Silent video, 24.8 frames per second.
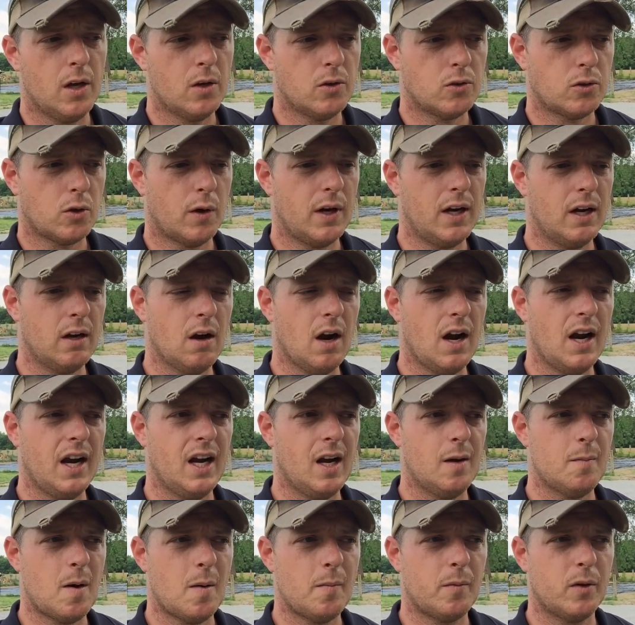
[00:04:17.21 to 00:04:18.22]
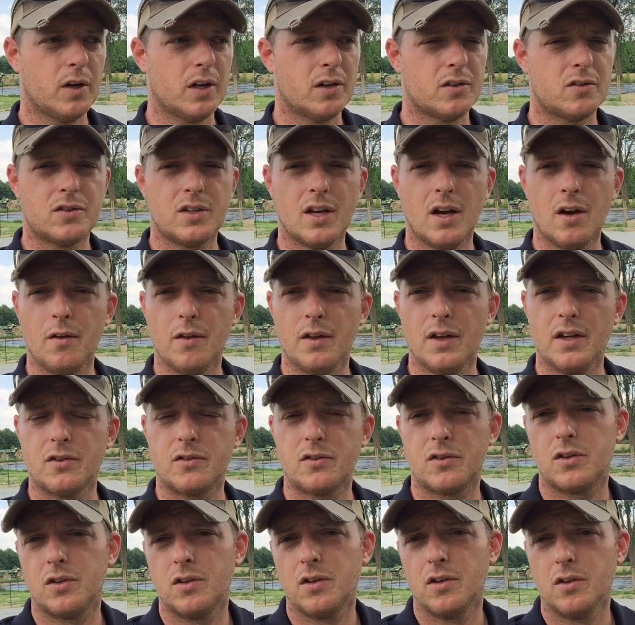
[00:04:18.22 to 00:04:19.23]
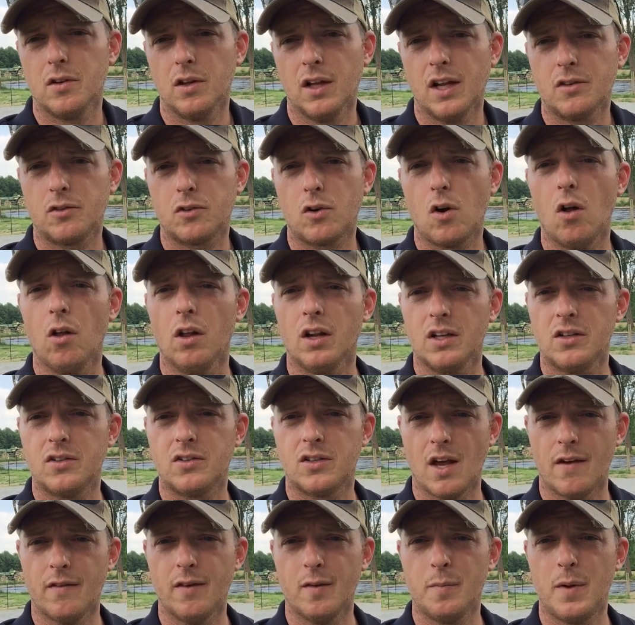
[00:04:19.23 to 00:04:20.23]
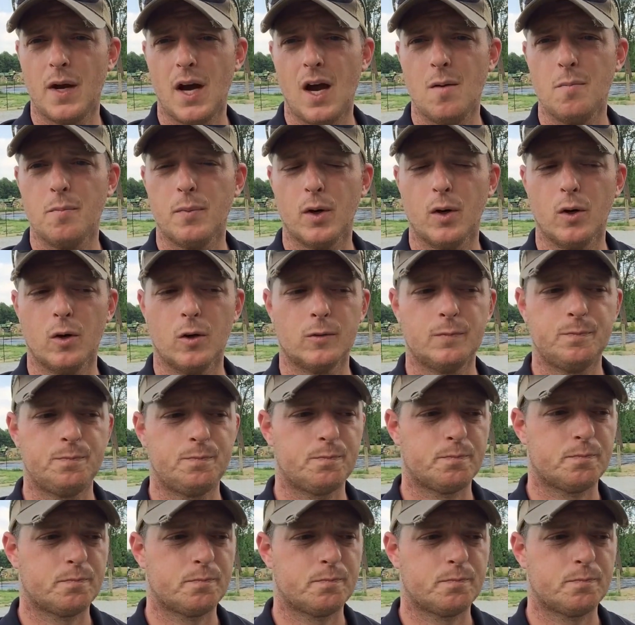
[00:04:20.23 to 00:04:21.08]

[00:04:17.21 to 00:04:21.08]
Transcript: So here I am, I'm going to sell this, let's call it a 7-pound bird.